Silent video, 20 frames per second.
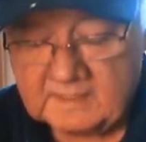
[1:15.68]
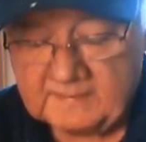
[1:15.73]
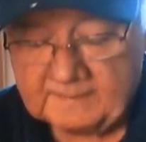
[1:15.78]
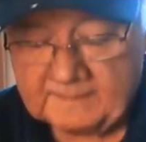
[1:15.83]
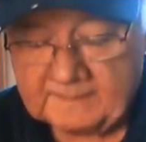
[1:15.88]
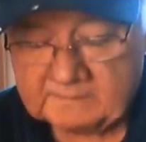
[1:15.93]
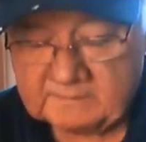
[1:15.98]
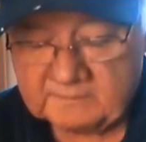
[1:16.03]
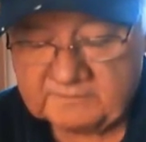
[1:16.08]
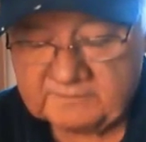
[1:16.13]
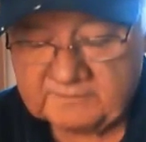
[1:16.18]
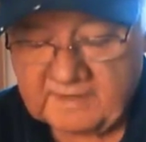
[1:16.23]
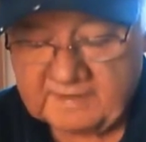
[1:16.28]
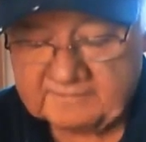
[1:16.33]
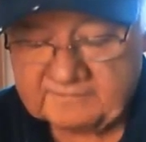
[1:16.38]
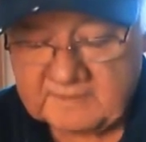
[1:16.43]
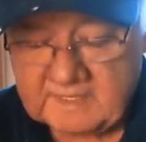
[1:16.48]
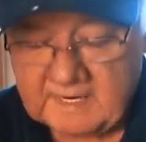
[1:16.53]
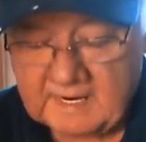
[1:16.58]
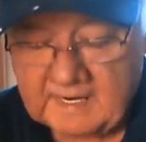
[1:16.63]
Number
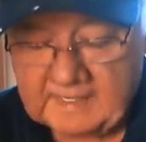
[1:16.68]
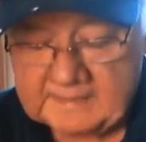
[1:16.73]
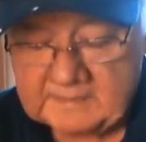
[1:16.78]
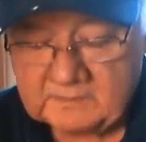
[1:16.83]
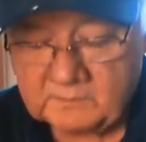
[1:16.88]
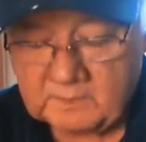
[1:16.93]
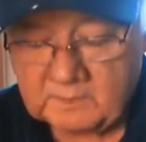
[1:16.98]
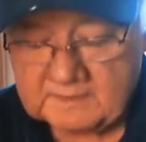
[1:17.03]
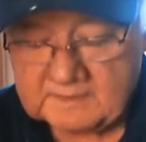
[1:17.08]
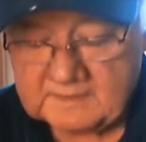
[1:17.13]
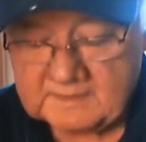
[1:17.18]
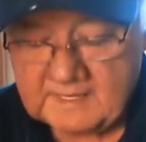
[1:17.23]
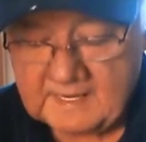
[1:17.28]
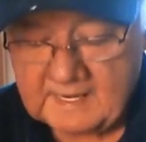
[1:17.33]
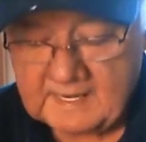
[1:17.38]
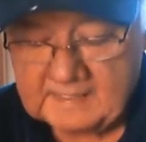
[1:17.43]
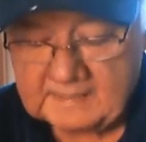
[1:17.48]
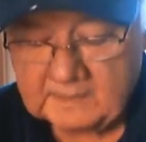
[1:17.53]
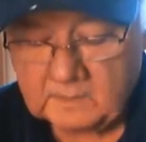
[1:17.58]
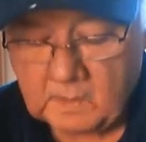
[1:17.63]
5, Kiowa
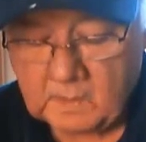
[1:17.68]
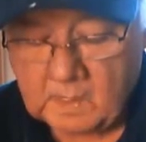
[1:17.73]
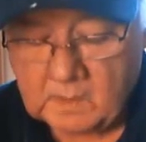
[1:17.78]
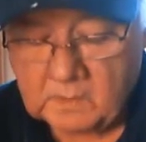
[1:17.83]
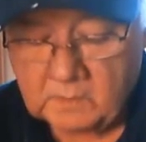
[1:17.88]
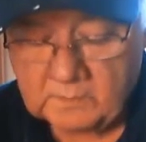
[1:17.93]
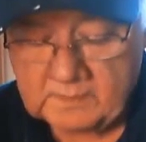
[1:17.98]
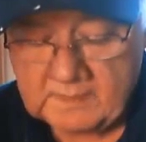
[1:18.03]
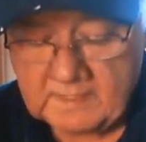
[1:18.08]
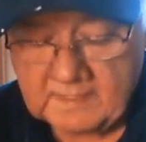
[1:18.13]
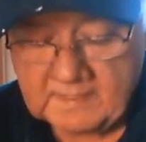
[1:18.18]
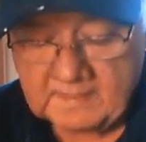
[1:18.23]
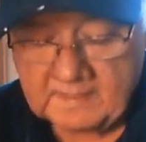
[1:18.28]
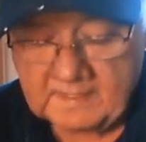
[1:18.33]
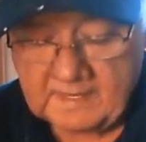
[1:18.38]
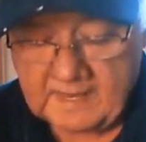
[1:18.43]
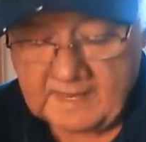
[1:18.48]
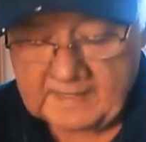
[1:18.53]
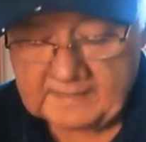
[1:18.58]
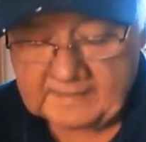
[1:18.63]
K Lone.
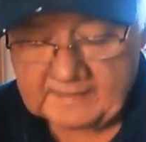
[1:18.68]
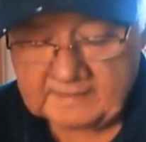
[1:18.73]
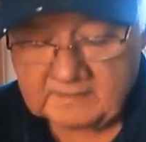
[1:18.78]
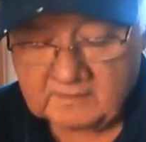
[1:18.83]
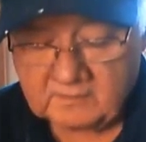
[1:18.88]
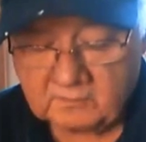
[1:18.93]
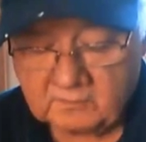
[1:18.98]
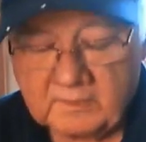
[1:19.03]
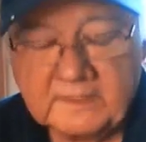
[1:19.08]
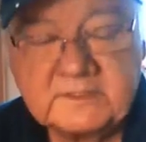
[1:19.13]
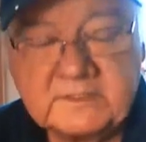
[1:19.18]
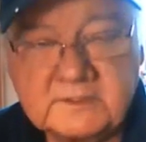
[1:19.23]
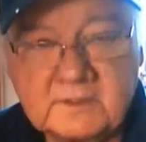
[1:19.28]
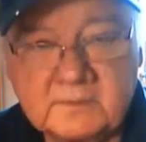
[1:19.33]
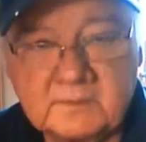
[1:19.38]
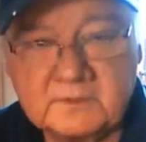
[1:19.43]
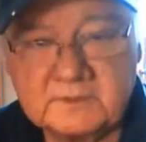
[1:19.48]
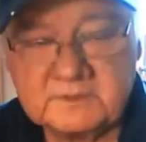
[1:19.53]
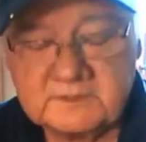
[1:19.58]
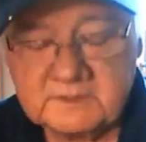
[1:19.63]
And in race
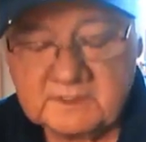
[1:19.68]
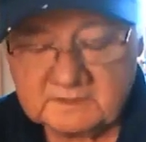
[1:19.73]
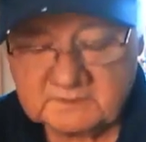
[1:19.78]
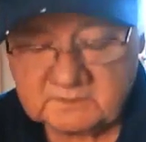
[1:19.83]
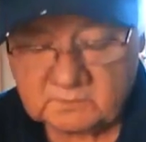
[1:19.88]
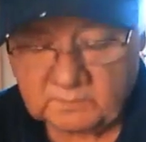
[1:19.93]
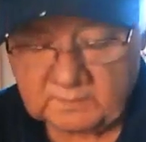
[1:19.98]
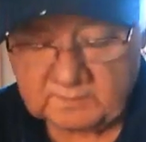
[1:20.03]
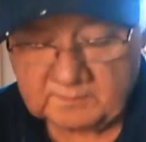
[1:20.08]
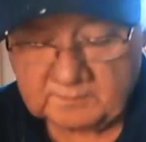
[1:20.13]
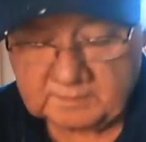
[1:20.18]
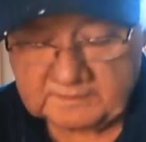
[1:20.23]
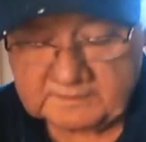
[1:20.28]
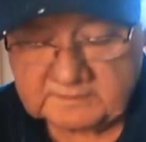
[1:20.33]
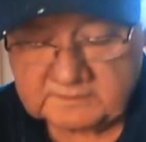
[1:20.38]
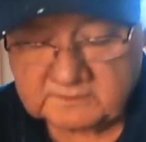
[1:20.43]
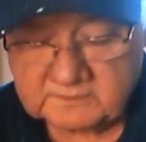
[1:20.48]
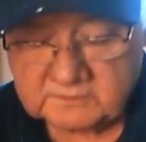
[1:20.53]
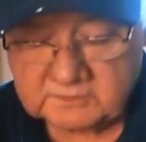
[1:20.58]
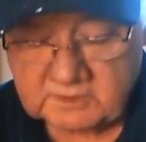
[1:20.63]
number 6, win,
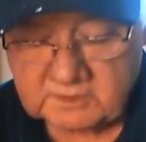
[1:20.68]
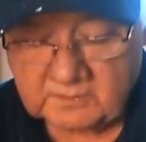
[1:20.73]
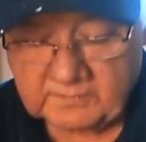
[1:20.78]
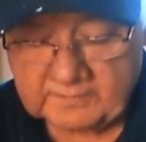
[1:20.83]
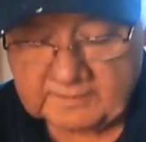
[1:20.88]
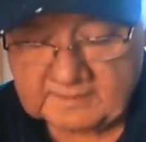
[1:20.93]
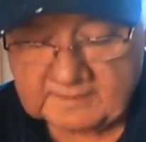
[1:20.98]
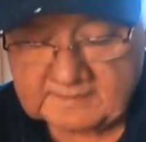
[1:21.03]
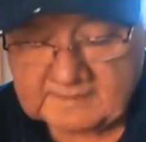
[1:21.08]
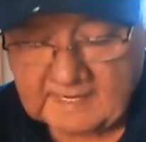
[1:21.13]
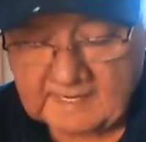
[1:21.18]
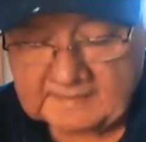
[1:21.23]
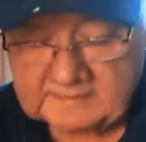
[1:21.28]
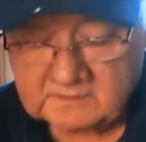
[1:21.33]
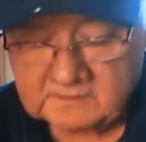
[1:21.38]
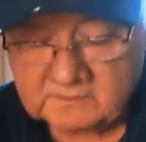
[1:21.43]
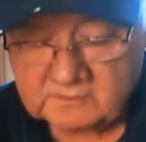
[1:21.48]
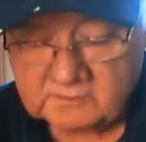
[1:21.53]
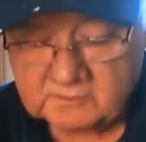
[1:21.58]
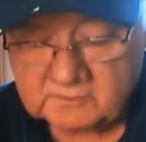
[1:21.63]
place, and show on a
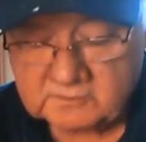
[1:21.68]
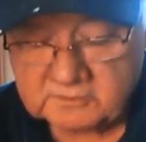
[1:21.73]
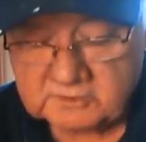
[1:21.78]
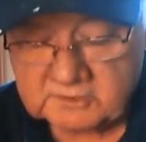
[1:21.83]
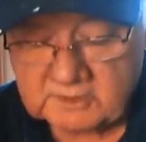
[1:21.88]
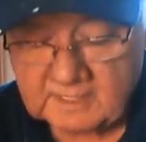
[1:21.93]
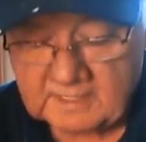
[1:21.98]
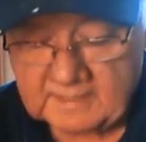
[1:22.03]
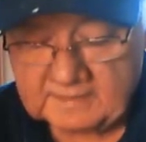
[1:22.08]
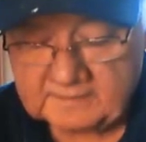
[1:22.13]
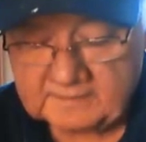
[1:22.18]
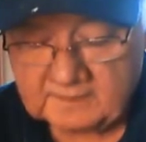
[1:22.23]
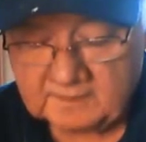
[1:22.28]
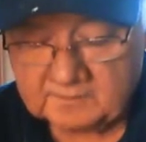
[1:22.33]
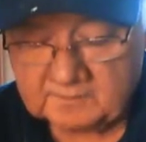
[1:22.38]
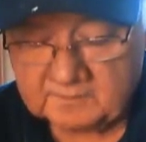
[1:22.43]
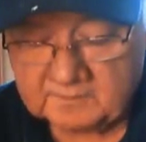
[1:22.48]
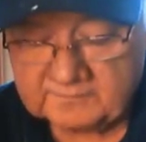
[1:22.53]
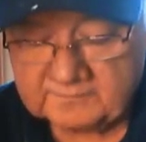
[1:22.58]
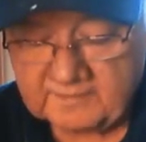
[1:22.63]
9-2 shot.
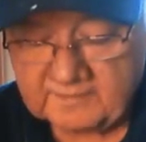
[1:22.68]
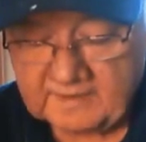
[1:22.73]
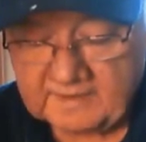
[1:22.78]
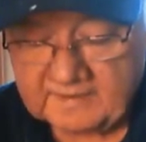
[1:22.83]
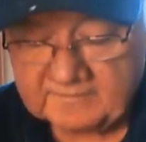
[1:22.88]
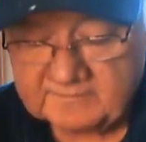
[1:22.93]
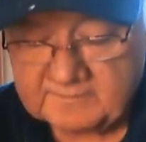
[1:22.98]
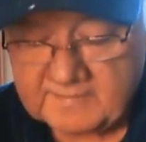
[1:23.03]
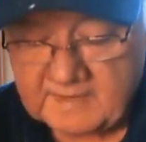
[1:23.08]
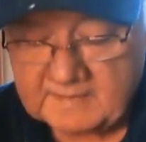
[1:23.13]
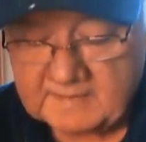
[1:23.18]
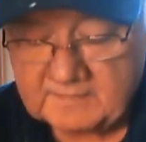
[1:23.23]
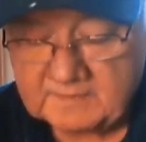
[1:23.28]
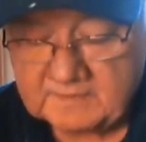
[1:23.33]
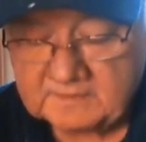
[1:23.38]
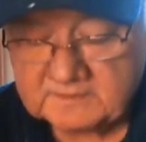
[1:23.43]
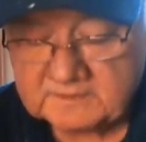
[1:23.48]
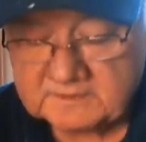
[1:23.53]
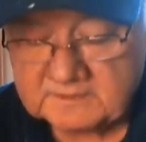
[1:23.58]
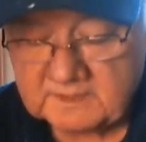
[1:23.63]
Number 5,
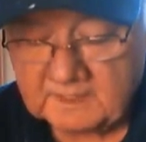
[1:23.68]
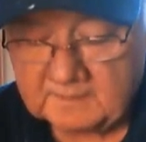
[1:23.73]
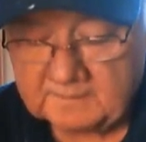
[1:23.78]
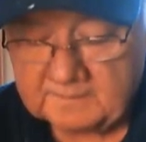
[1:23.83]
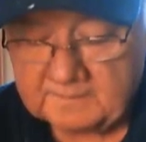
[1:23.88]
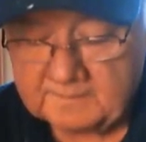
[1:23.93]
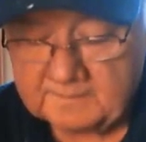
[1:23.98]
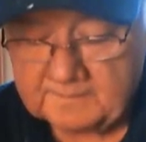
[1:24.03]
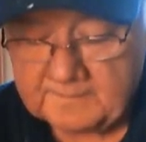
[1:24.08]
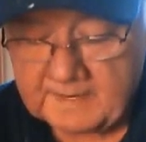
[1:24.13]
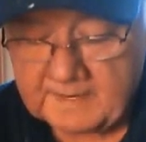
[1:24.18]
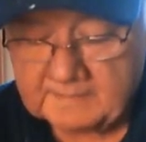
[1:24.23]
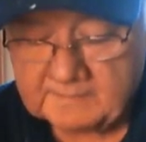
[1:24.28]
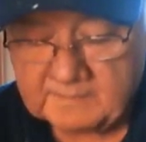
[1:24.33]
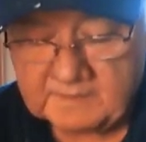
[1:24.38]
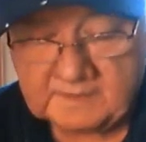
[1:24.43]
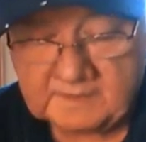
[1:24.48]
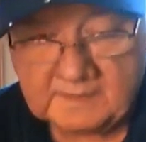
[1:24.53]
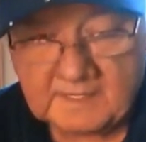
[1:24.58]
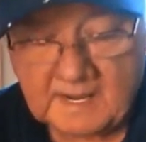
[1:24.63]
Maybe Some,
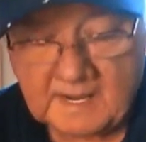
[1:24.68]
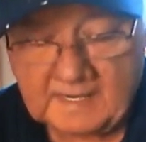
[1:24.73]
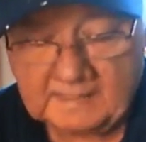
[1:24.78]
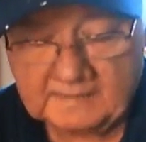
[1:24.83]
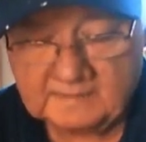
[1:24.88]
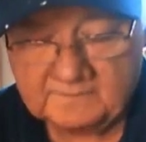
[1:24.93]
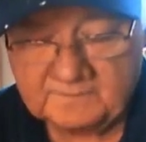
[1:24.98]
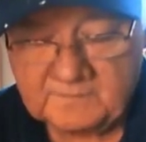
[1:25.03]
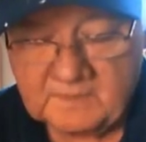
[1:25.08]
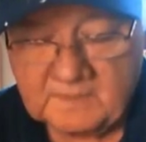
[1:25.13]
Maybe Not.